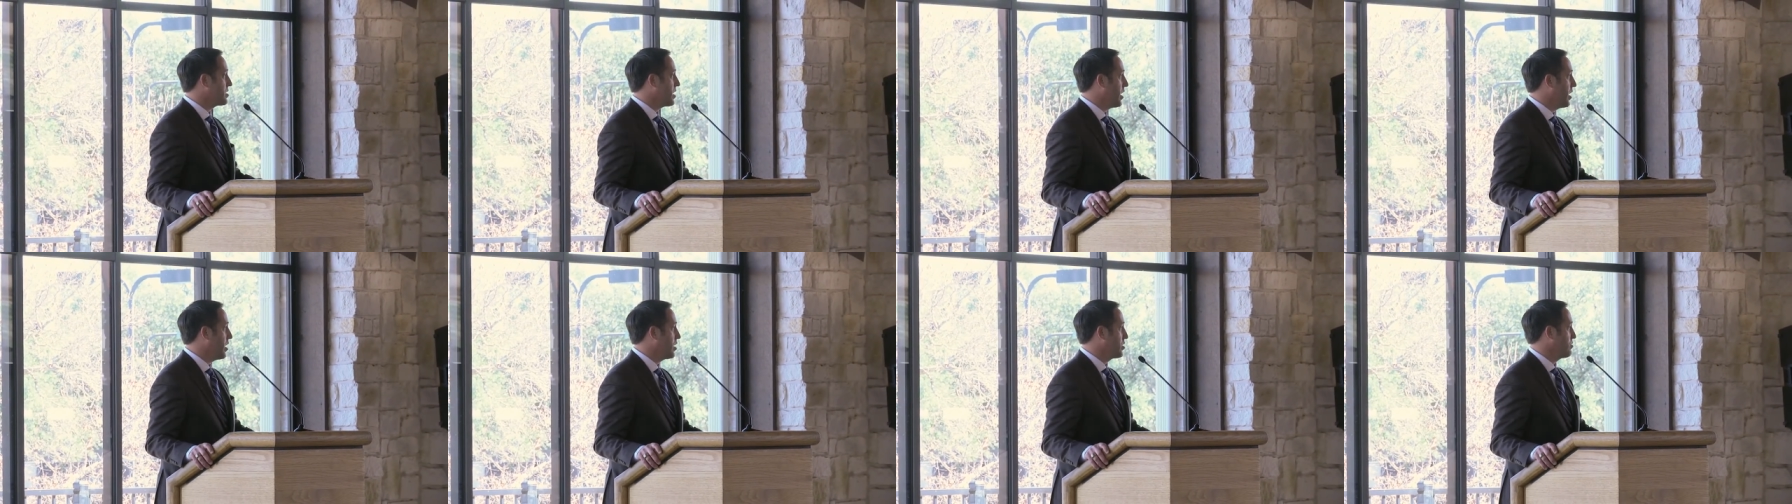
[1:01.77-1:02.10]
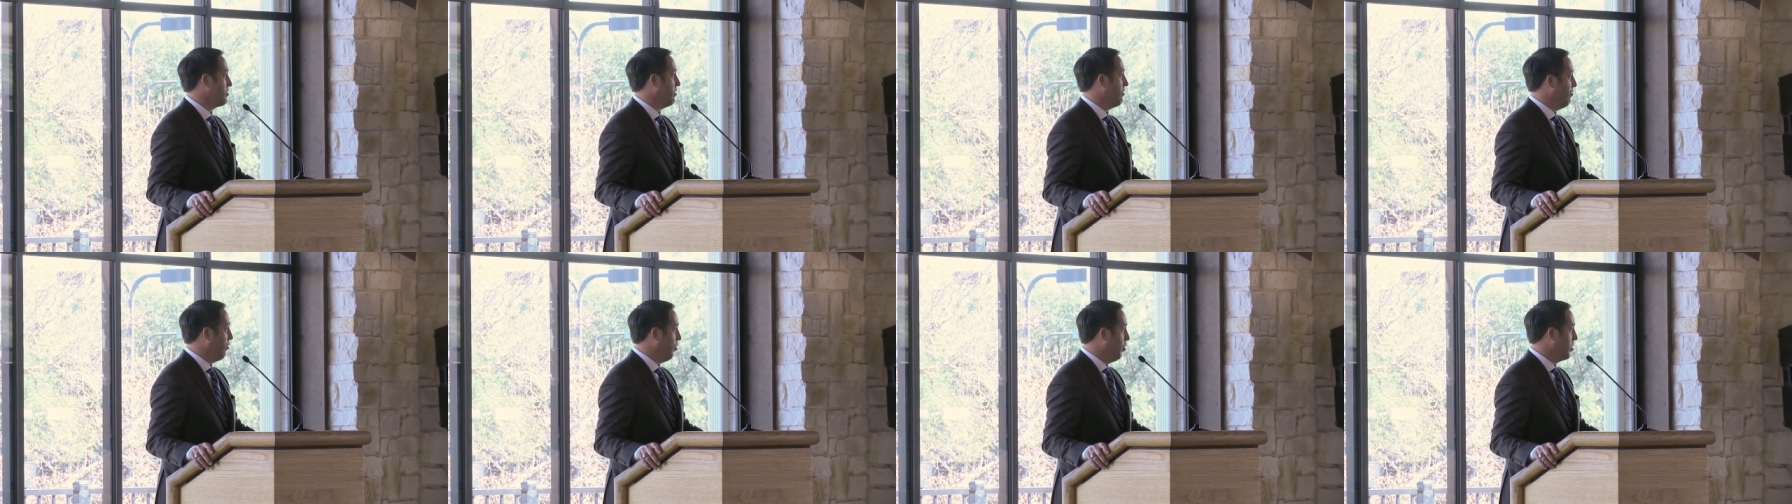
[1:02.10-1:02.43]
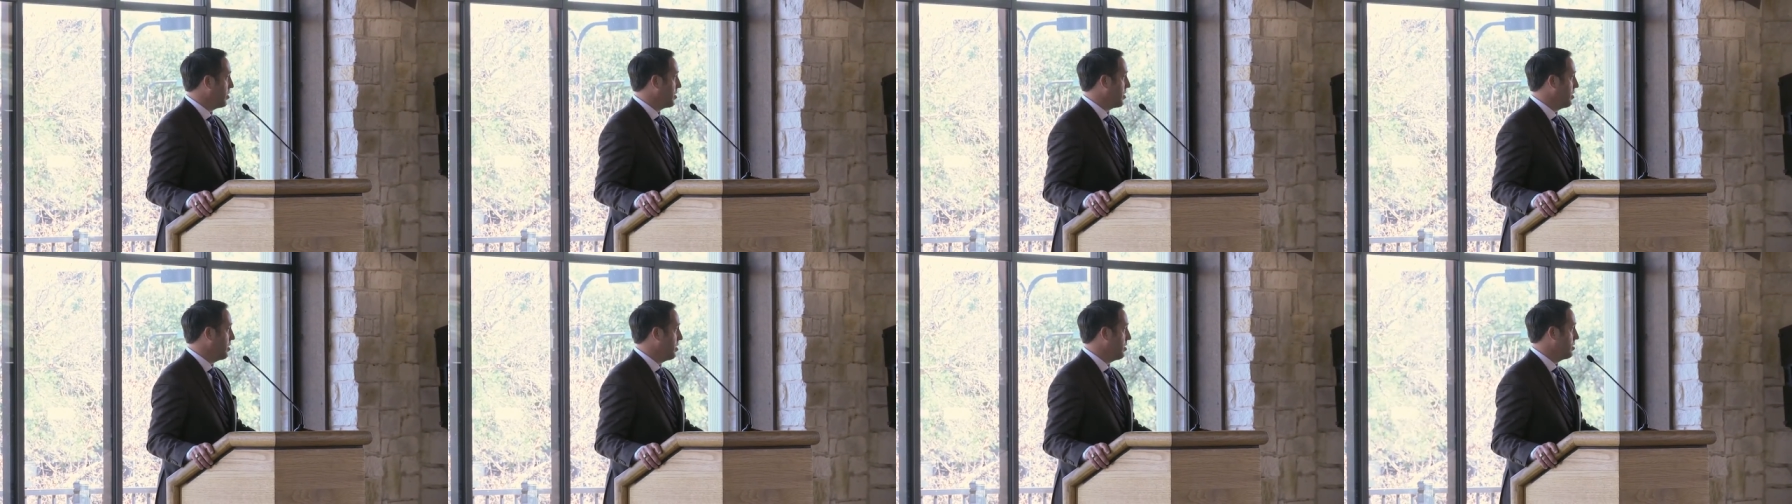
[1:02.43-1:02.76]
House for four
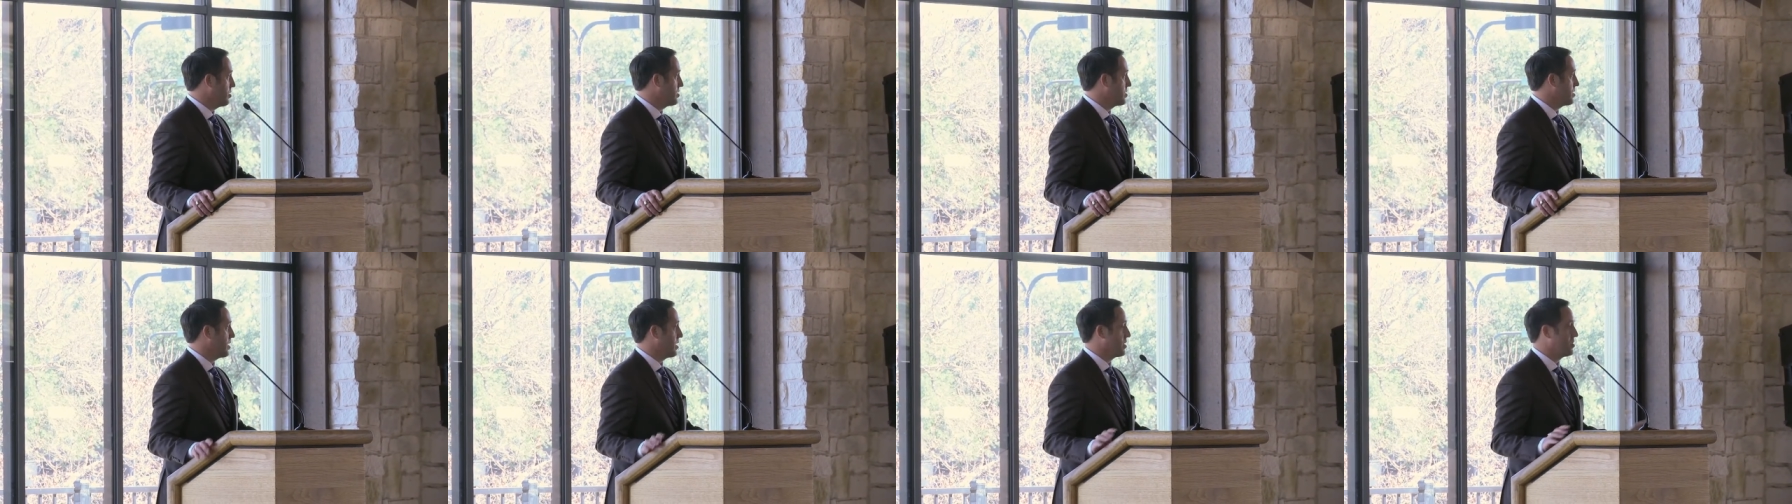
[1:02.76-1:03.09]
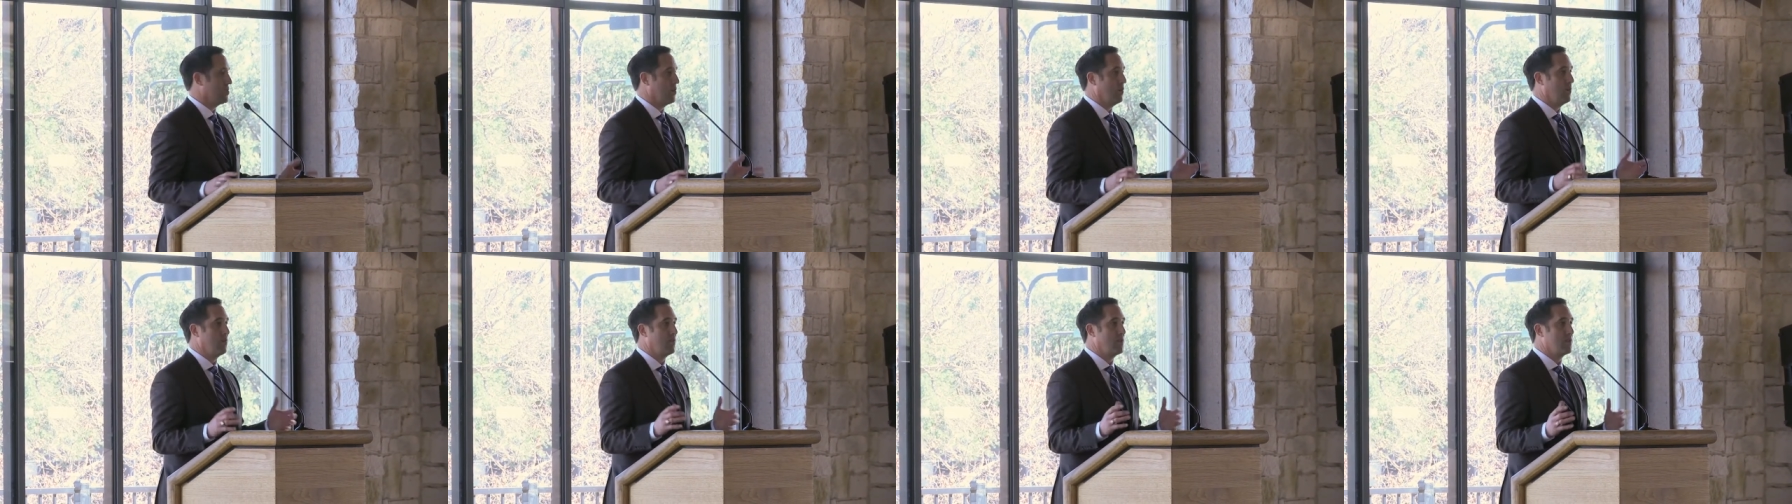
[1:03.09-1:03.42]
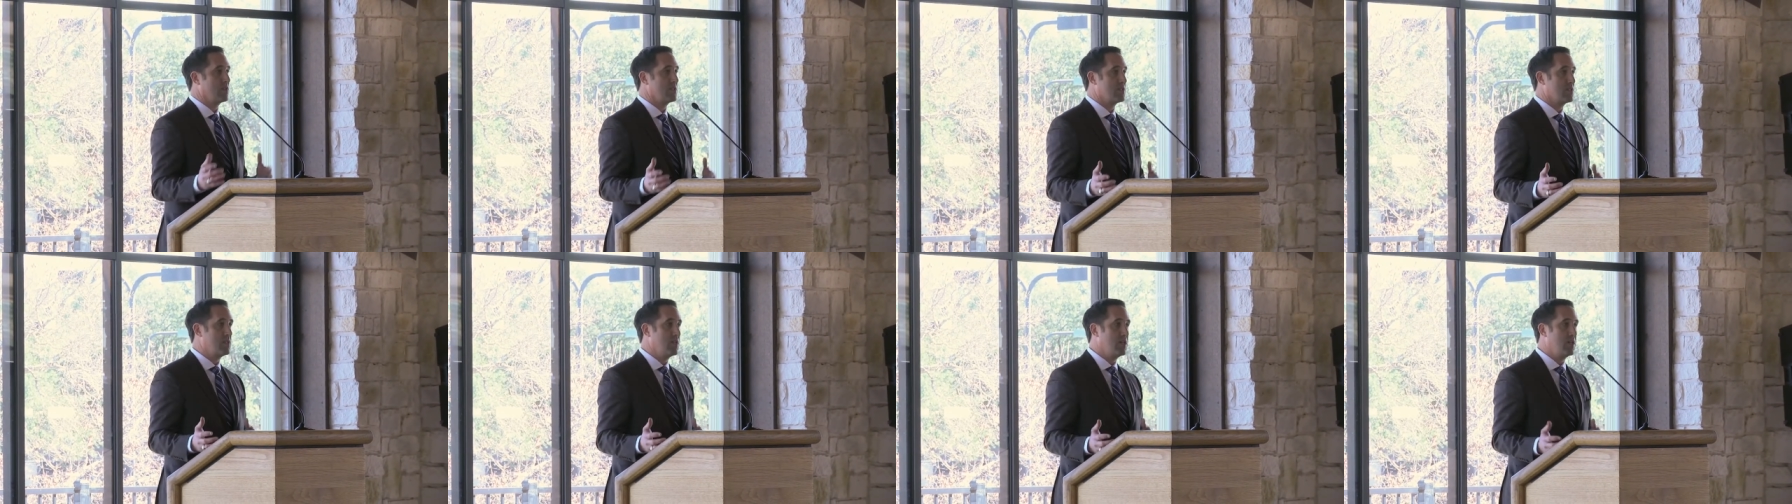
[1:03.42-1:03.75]
years, then I served in
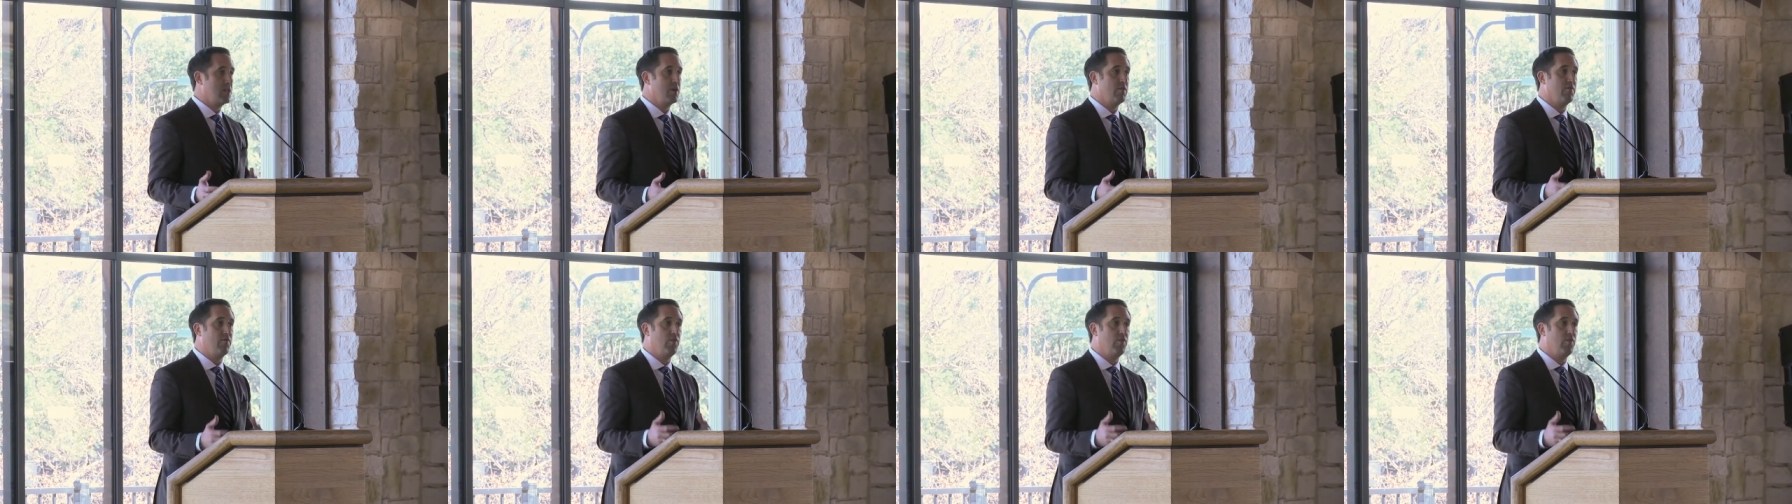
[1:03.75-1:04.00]
the Senate